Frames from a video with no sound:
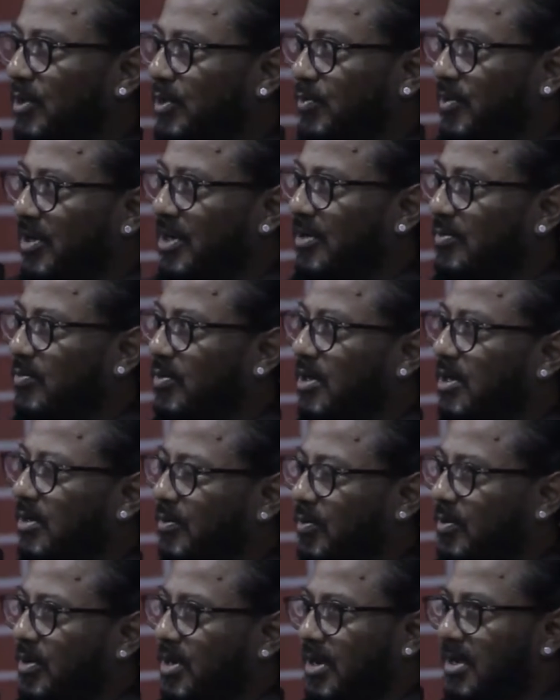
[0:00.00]
it was work,
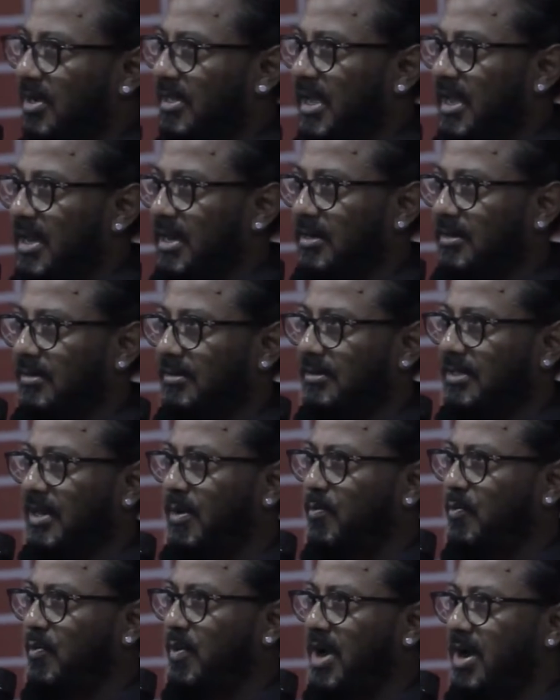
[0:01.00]
work, work, and
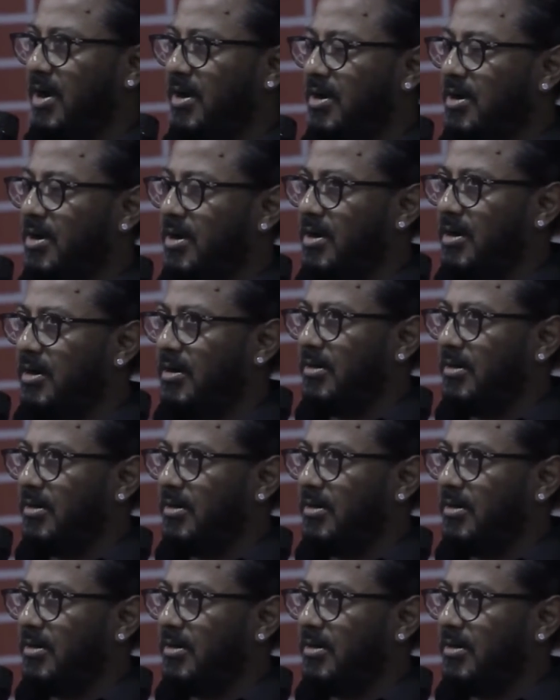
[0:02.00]
somewhere,